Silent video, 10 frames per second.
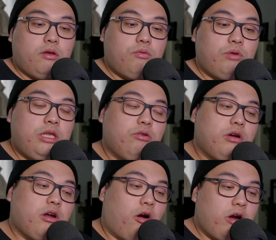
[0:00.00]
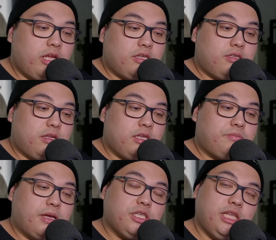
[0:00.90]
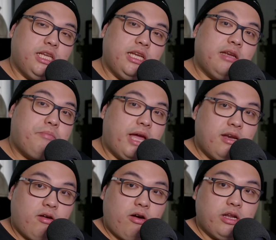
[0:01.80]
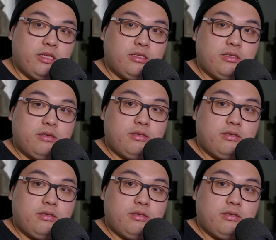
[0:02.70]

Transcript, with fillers: When you're an artist, especially an independent artist,